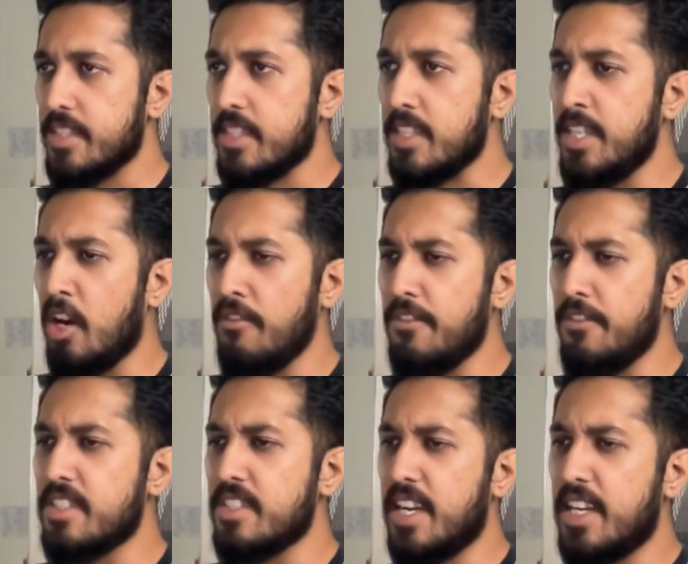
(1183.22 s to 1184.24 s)
Now if we
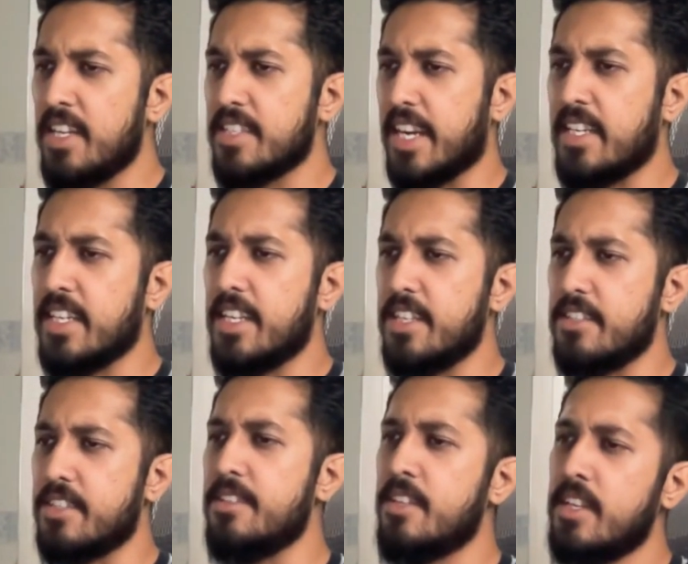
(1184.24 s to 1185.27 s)
see under second
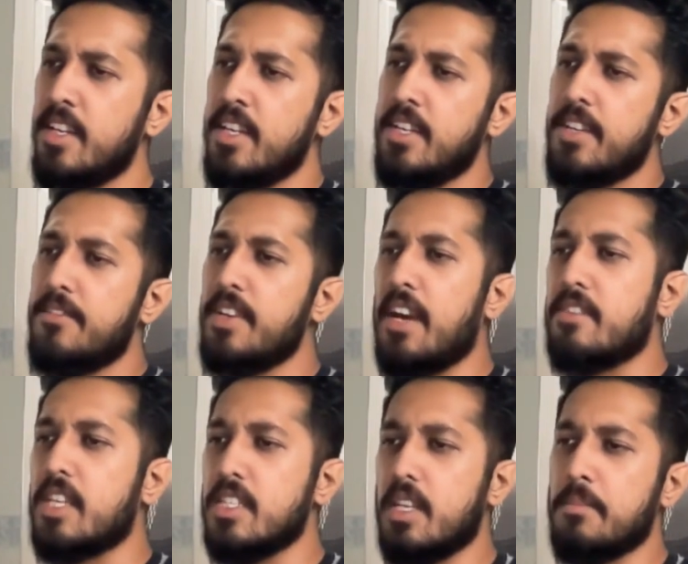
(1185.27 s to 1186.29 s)
condition, we have
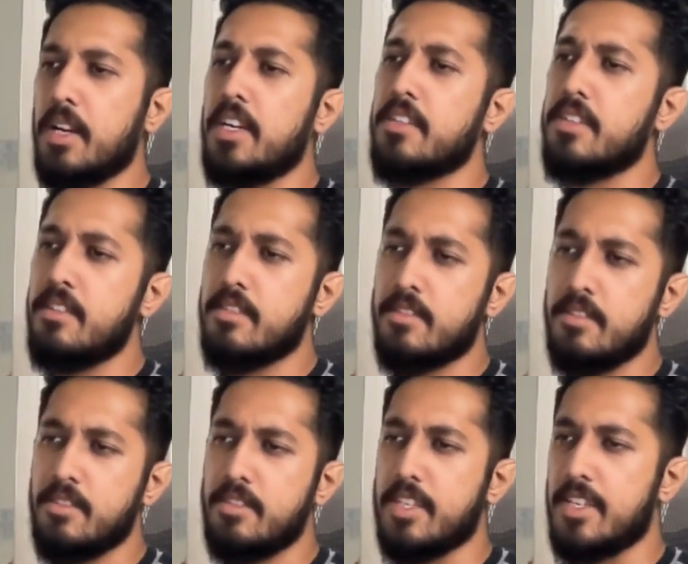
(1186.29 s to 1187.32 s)
three subconditions,
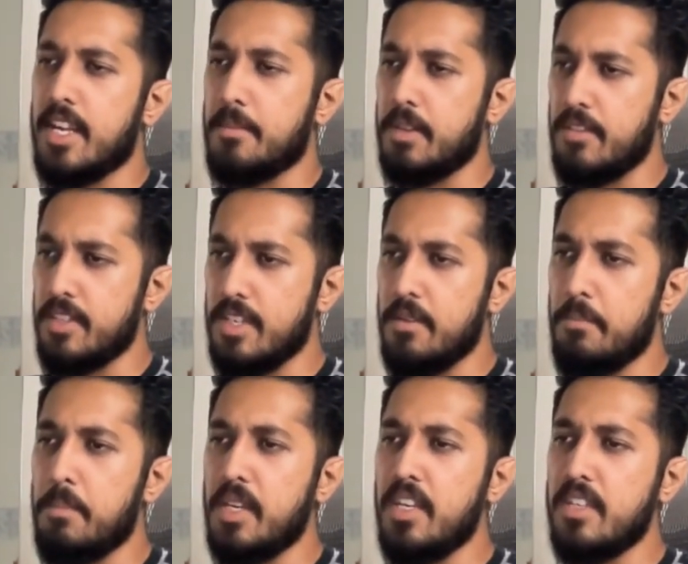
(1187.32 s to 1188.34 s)
just like previously.
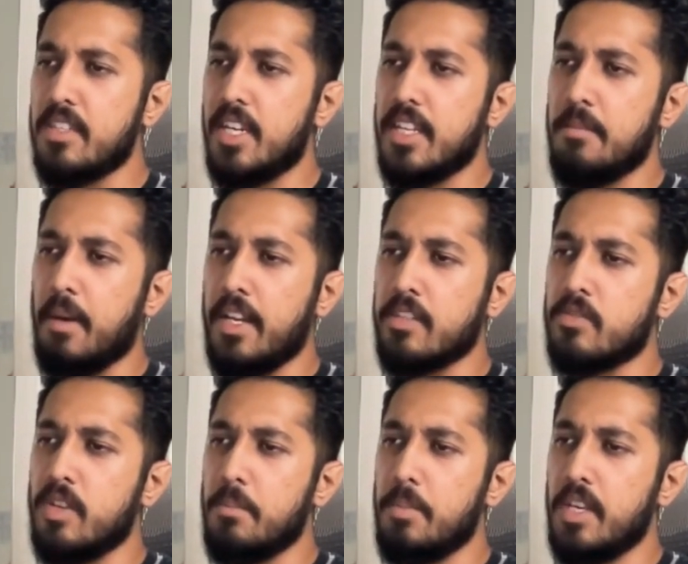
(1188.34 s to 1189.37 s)
P is greater than
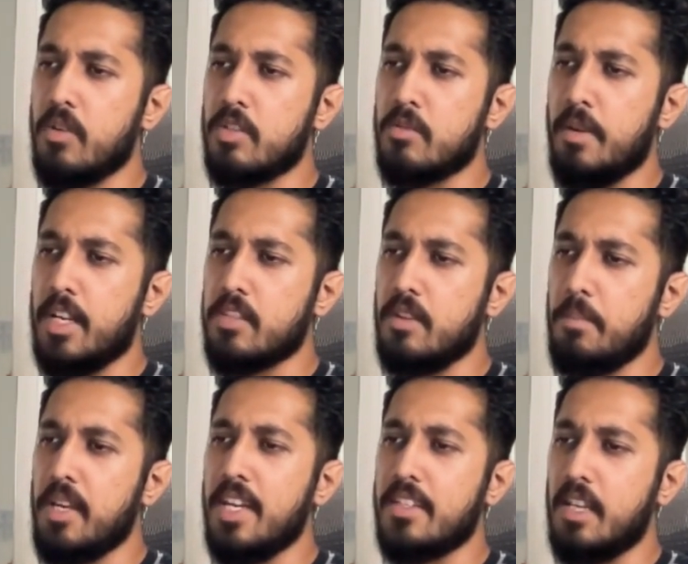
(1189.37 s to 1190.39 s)
-1, P equals to -1,
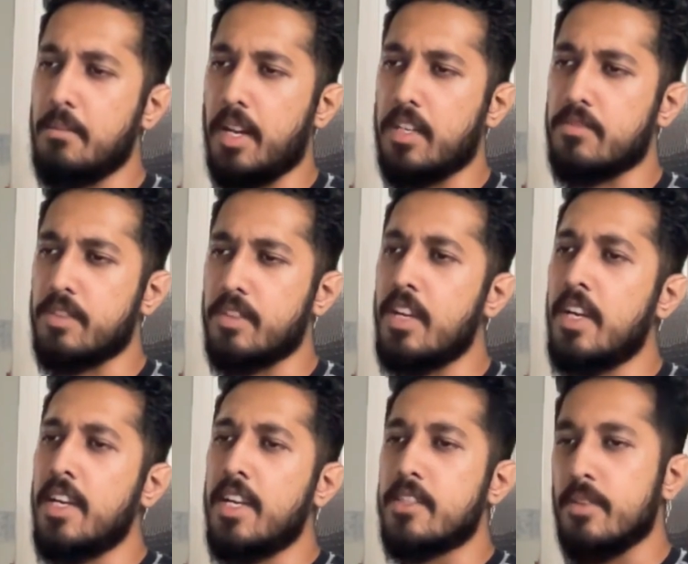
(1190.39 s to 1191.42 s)
P less than -1.
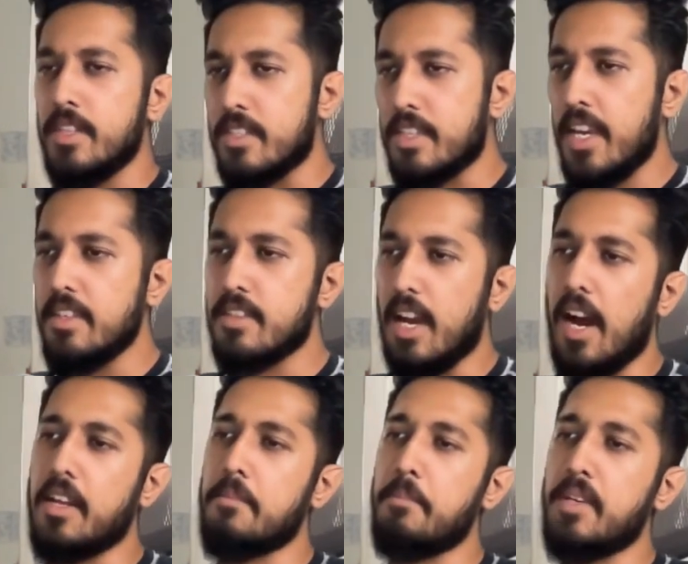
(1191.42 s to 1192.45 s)
So in this case,
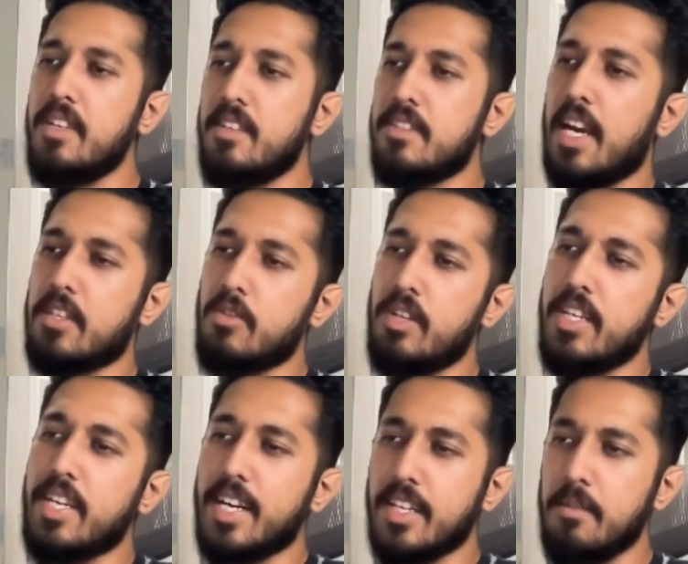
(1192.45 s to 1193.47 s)
our P is actually
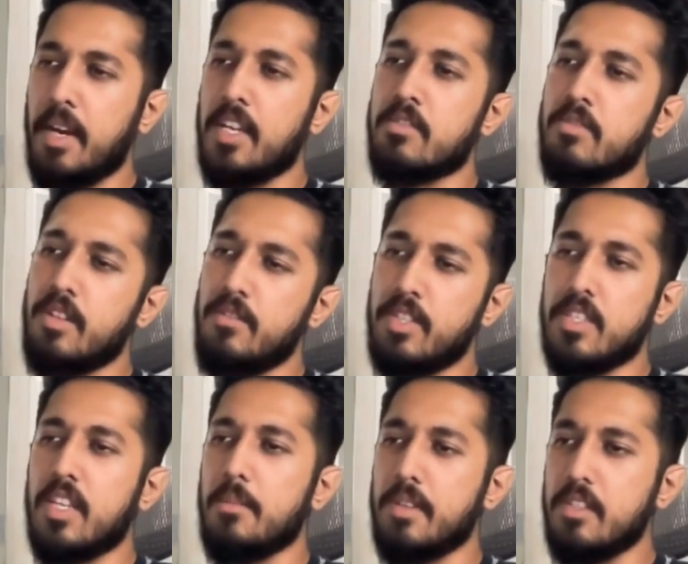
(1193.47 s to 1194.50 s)
greater than -1, which is
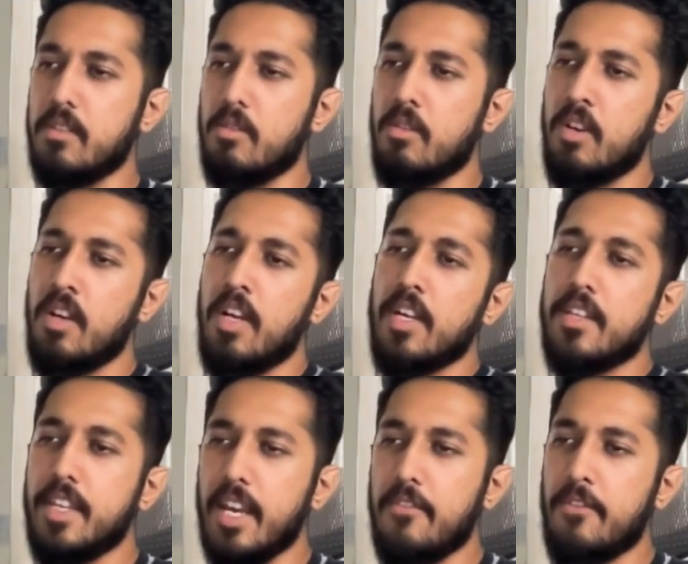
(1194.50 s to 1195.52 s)
nothing but 0.
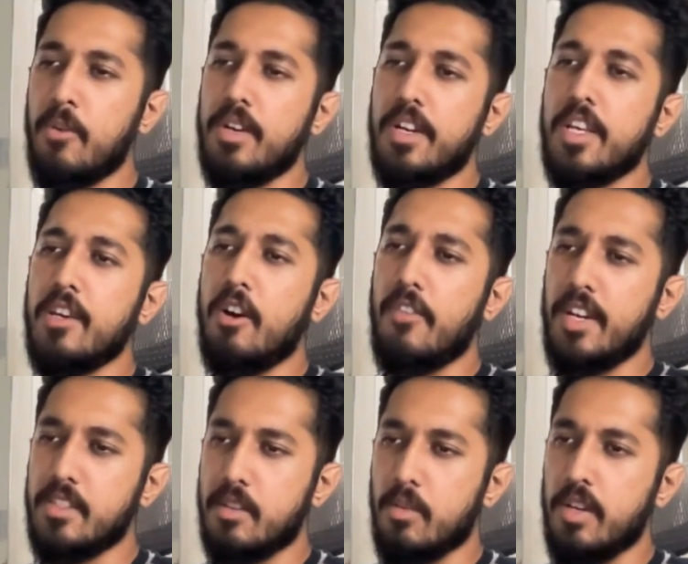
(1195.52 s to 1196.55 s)
Therefore, T of n
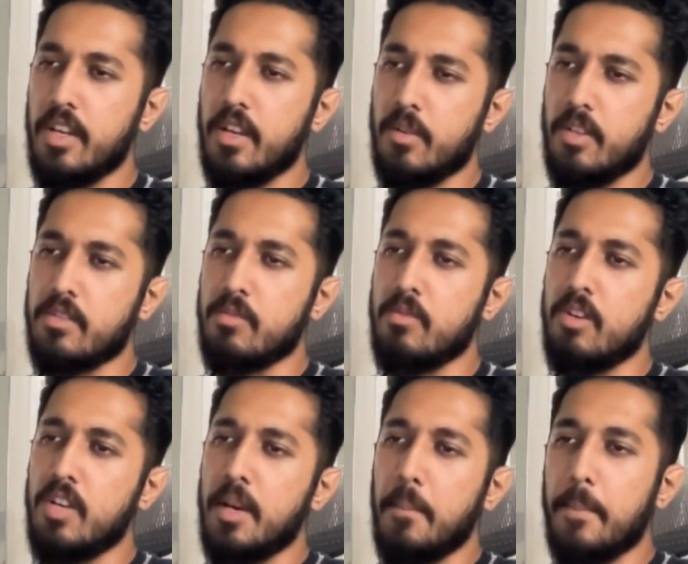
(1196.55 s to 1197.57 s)
is equals to
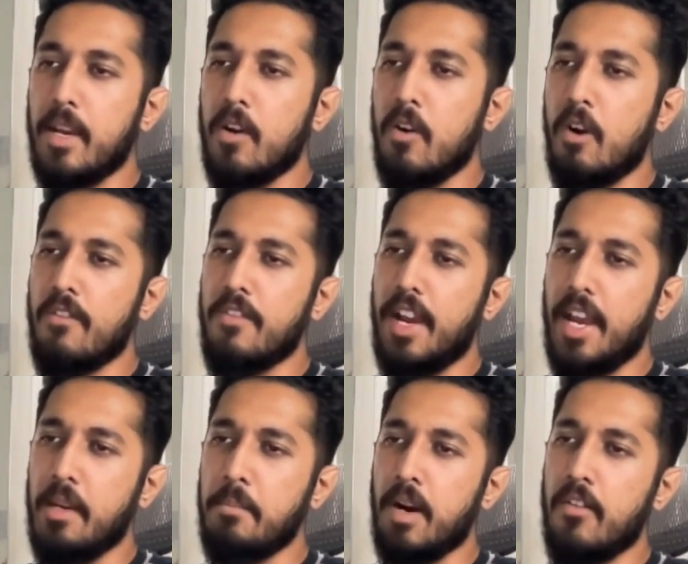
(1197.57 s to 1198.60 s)
big O of
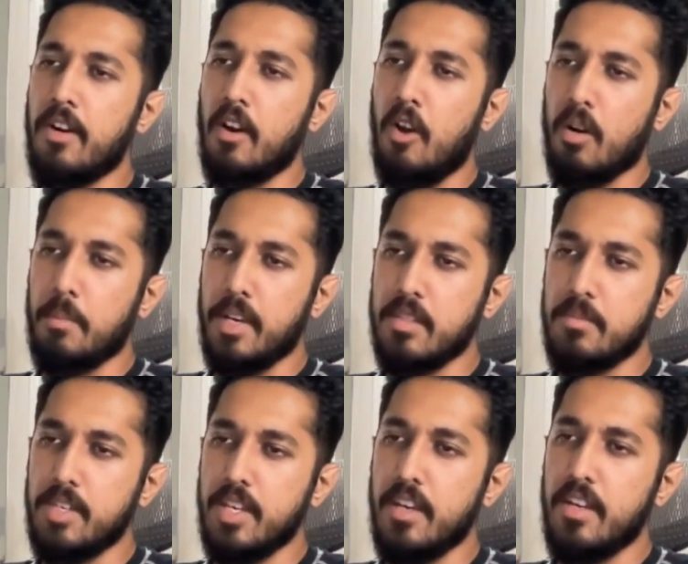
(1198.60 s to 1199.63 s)
n power log base
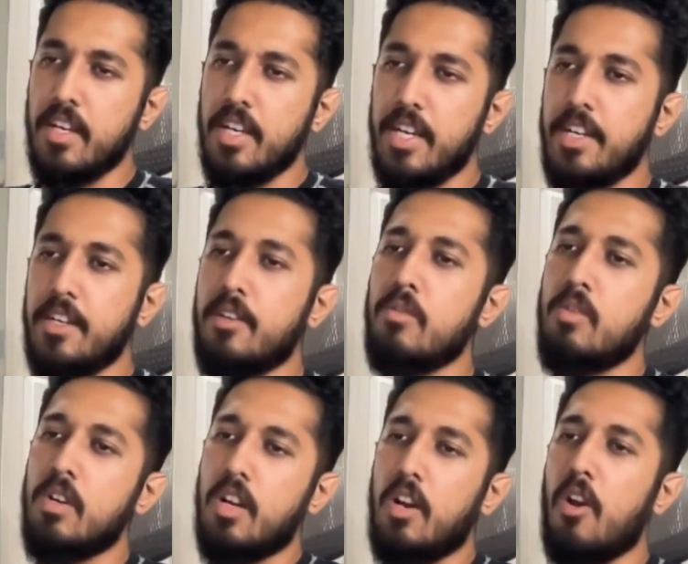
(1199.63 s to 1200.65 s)
BA into
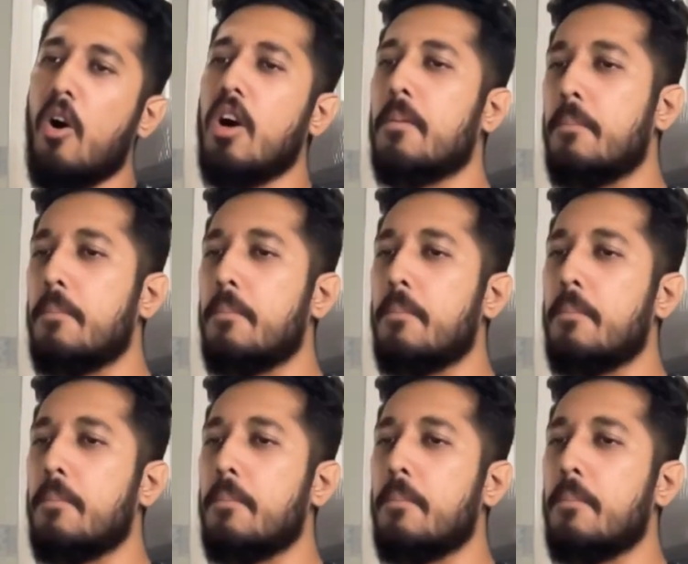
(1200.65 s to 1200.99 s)
log